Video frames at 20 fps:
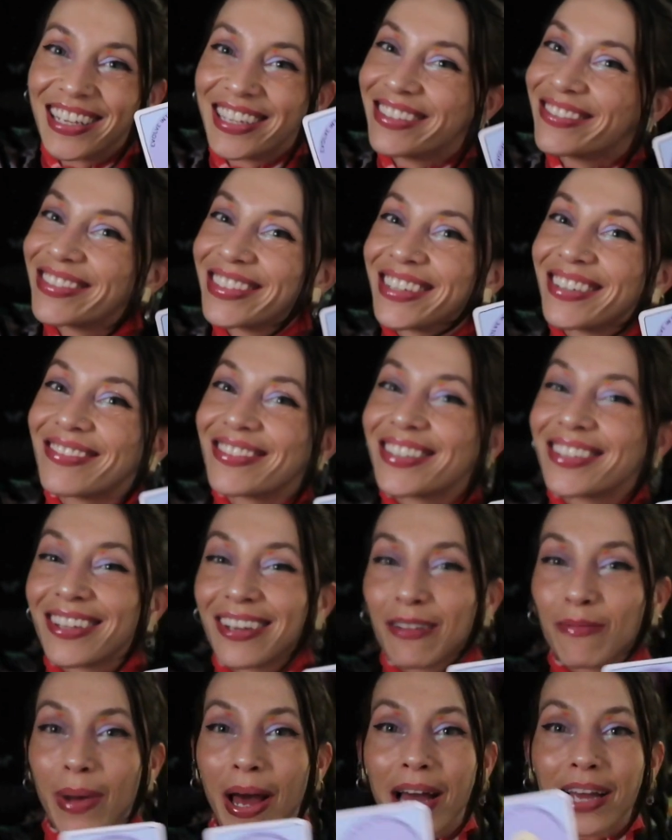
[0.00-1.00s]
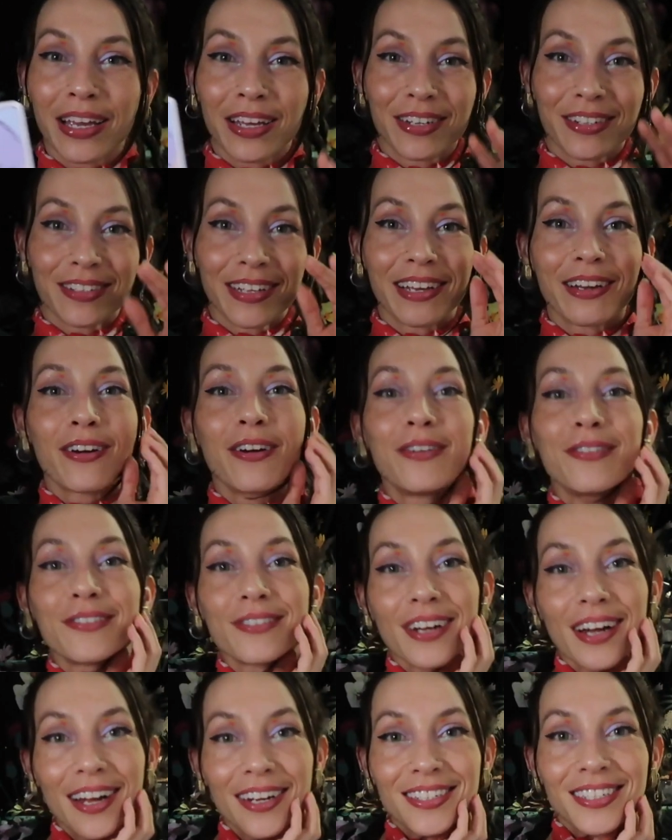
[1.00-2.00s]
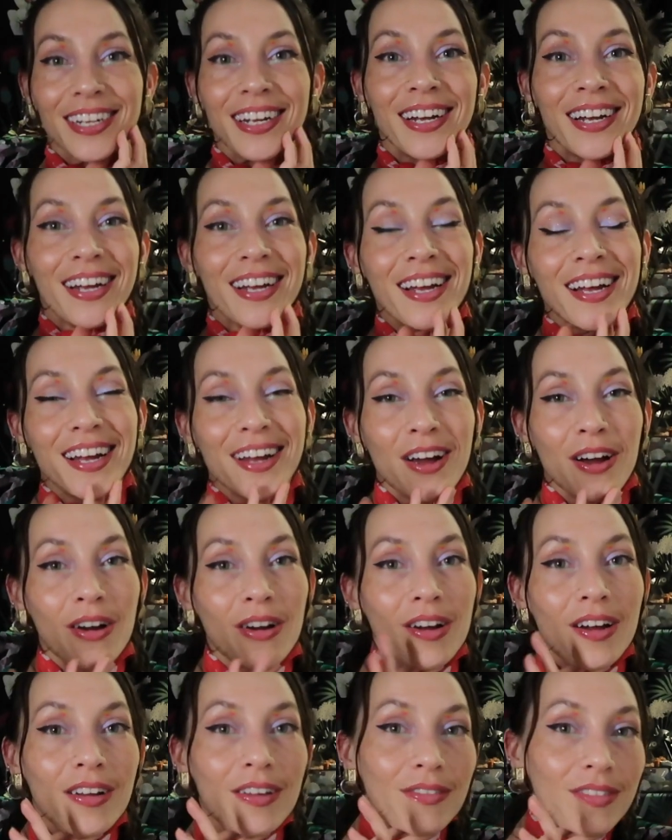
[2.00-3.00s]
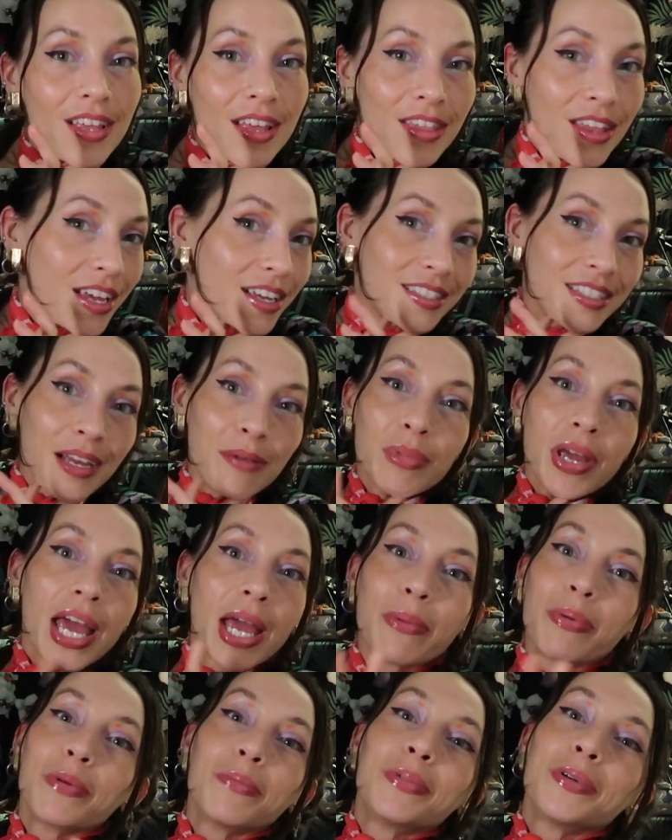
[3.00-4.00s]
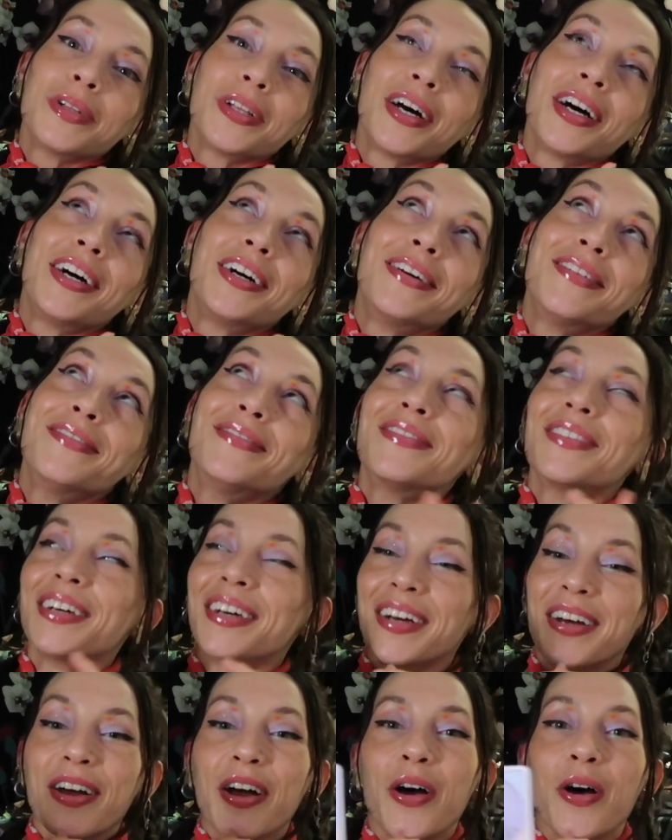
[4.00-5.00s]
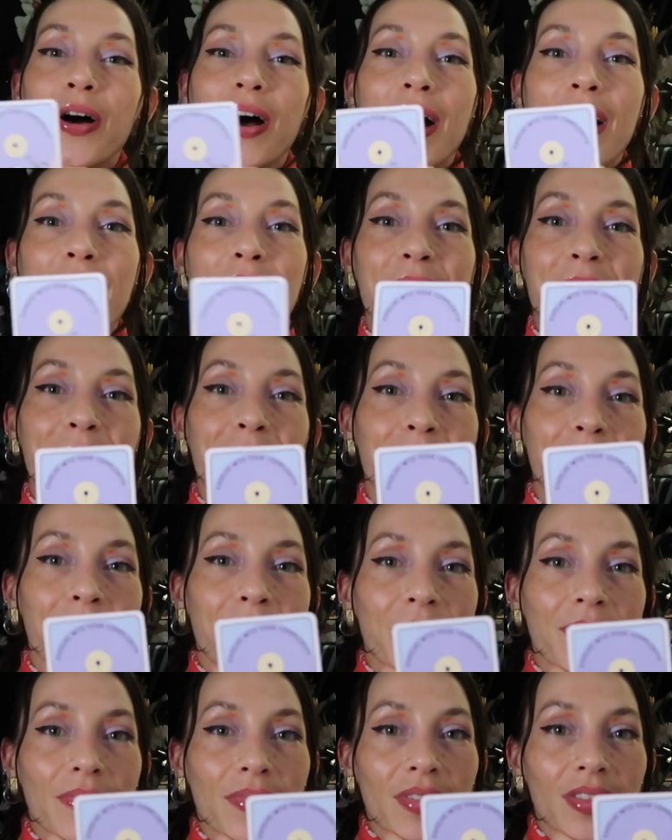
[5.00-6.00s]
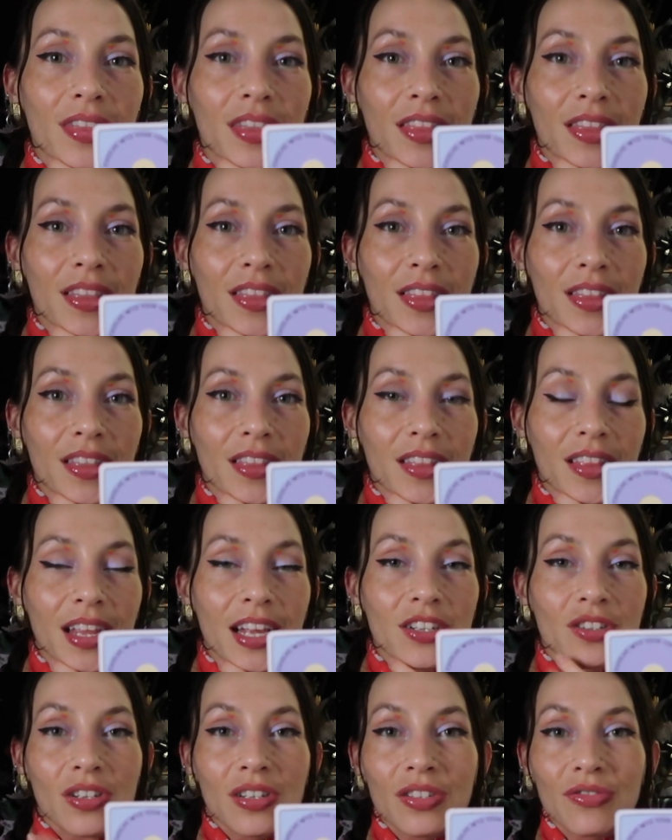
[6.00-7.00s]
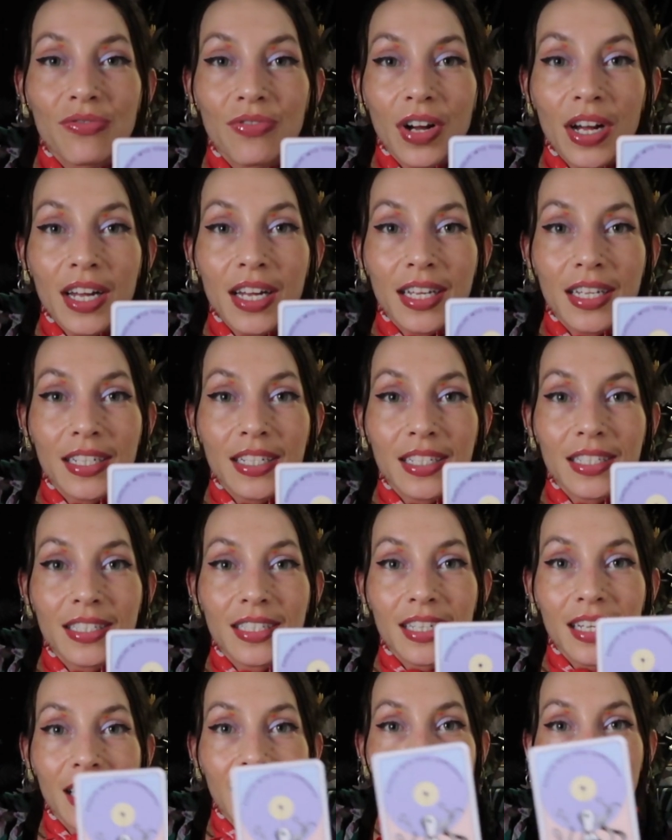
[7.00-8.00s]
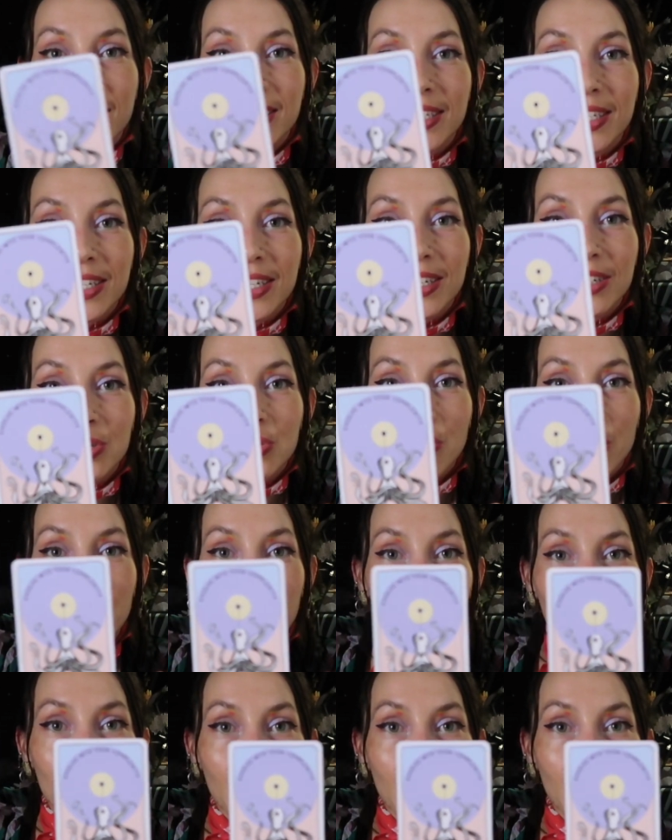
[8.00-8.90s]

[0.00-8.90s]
even if you look back and you're like, oh gosh, the things I'm capable of. Um, It's just fun. It's it's an enjoyable